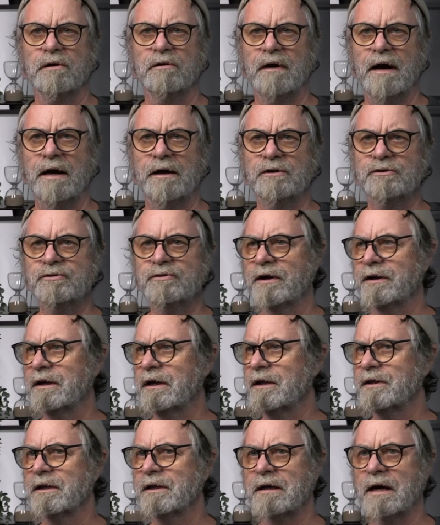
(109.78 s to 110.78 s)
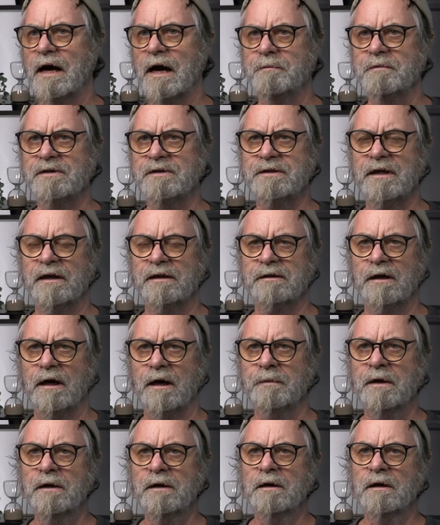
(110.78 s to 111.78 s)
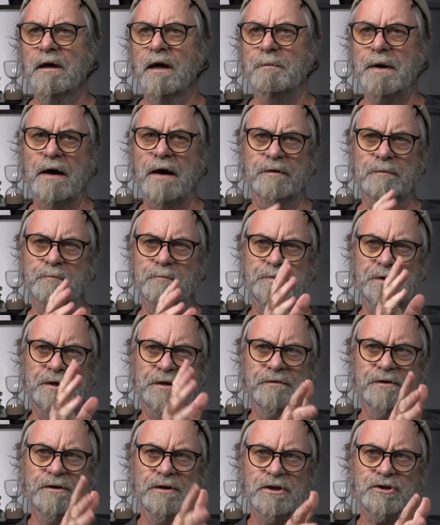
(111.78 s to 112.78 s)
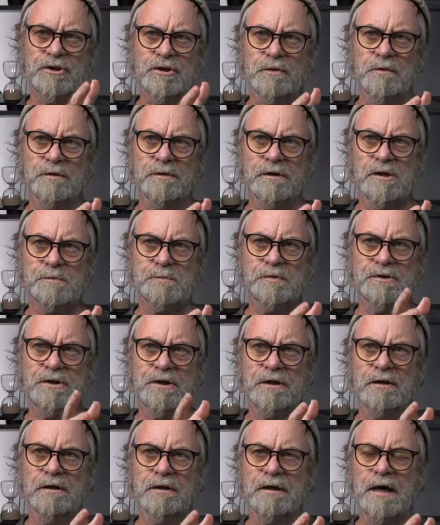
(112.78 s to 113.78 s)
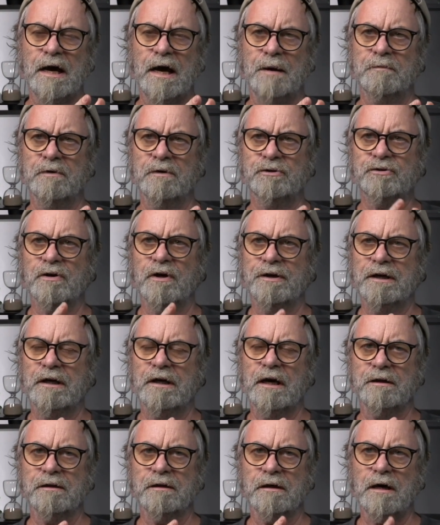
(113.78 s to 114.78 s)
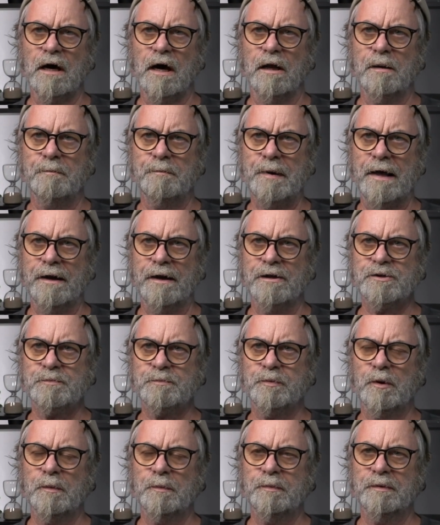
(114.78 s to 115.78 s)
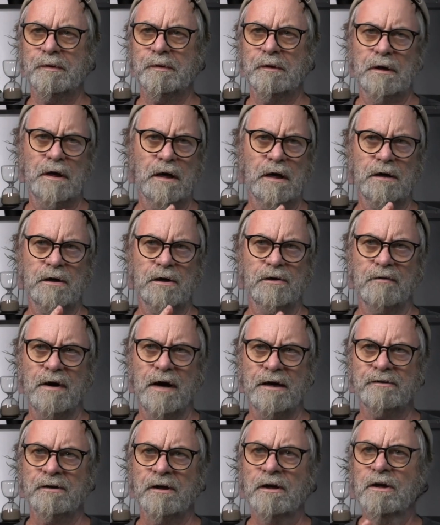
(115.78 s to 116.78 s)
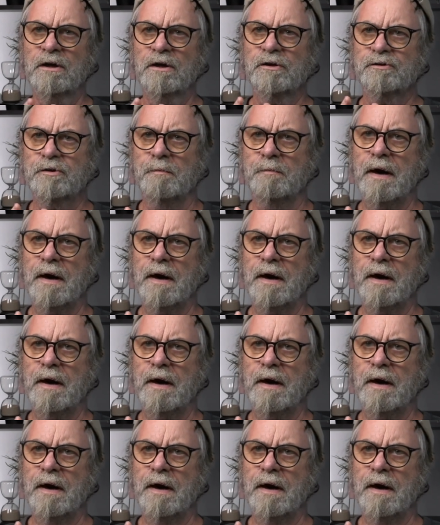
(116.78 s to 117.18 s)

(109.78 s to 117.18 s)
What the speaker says: around and trying to get the camera set up. I'm having a bit of an issue with this particular camera, trying to get the color balance correct to